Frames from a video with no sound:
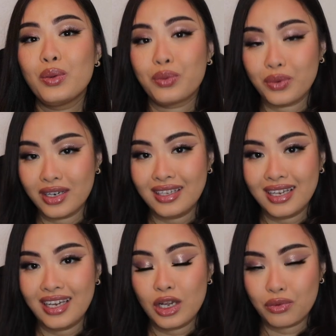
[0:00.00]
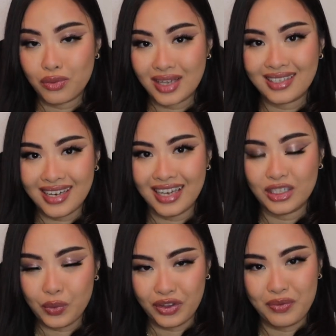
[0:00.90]
really
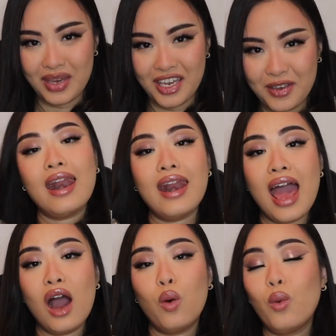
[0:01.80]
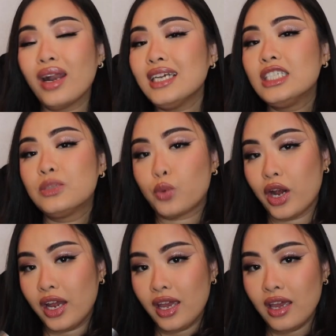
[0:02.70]
resonates with me. Now, when I
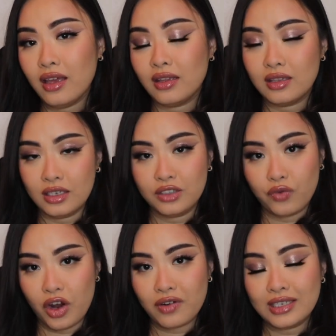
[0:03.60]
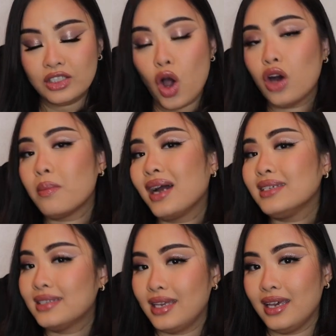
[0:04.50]
spray this fragrance on my
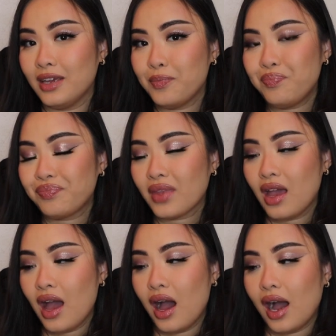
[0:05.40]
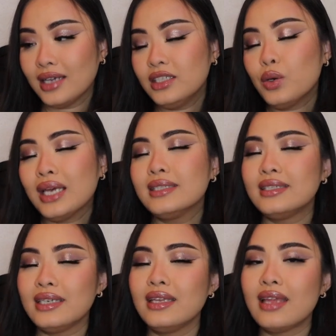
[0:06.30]
skin, I still can
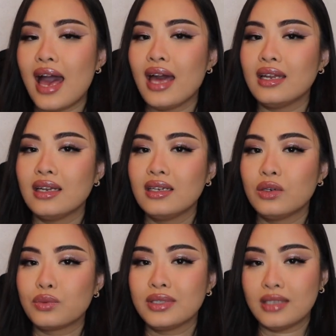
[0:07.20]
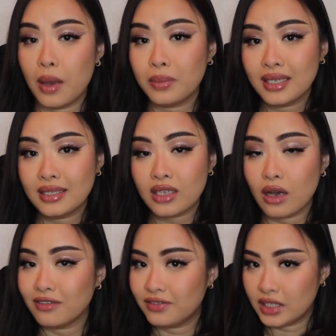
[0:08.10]
see that resemblance
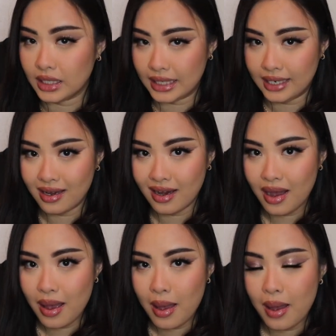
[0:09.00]
of Delina,